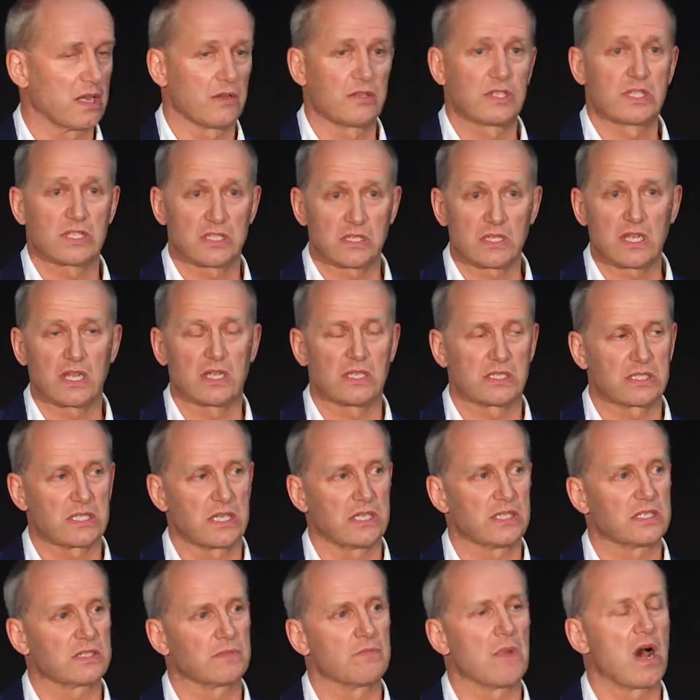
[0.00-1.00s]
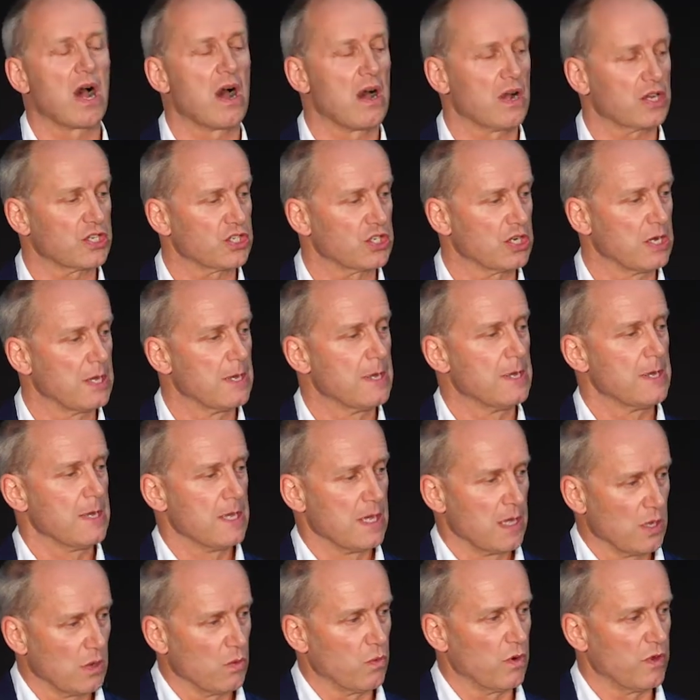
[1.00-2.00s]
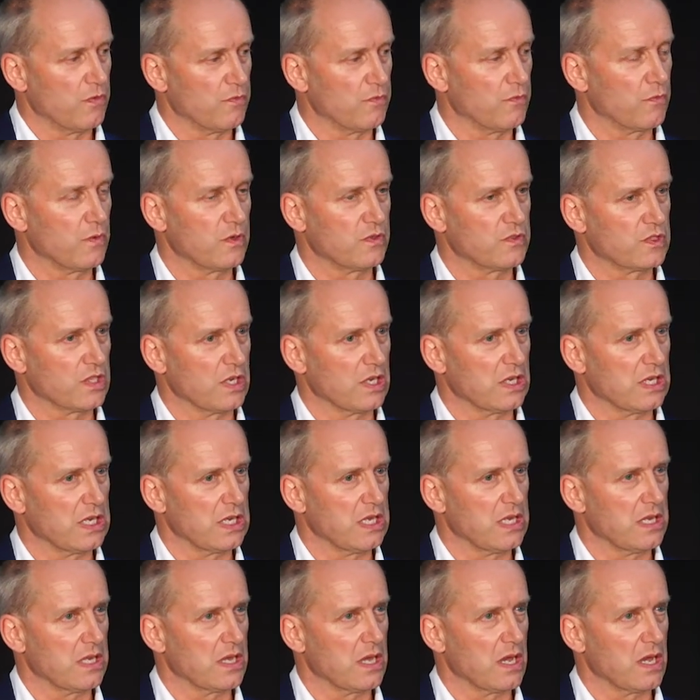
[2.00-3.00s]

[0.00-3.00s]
And since March, we've certainly